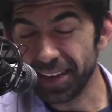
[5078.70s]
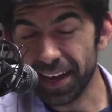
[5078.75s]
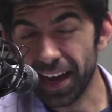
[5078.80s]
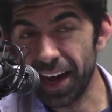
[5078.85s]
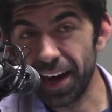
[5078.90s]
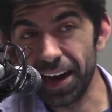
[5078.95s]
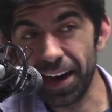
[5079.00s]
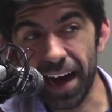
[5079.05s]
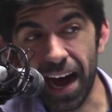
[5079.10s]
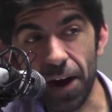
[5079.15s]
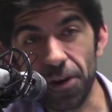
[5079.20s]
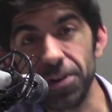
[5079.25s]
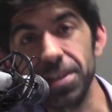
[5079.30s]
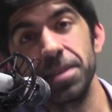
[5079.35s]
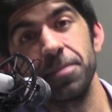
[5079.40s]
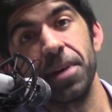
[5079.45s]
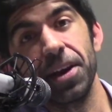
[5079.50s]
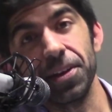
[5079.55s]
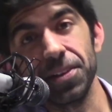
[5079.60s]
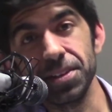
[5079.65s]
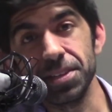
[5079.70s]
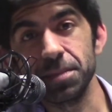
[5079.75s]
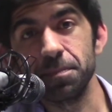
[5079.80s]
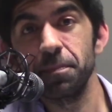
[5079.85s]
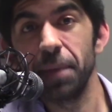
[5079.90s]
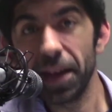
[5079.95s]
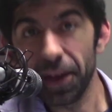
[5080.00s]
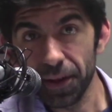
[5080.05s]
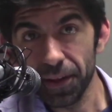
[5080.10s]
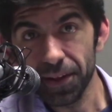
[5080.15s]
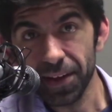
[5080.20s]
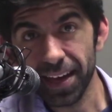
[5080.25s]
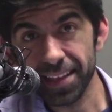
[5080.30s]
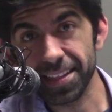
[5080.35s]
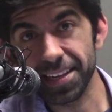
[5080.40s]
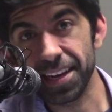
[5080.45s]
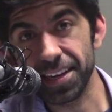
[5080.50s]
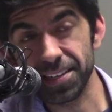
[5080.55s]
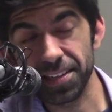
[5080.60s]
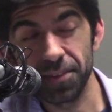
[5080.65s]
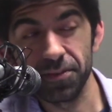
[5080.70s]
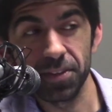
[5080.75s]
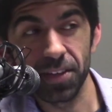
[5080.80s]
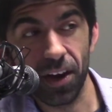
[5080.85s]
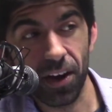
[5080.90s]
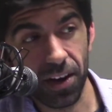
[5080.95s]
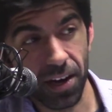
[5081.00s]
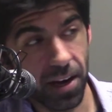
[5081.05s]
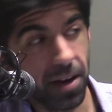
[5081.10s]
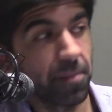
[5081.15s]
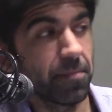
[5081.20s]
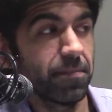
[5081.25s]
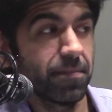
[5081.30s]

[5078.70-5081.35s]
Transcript: Our email is mail@thenextlevel.com.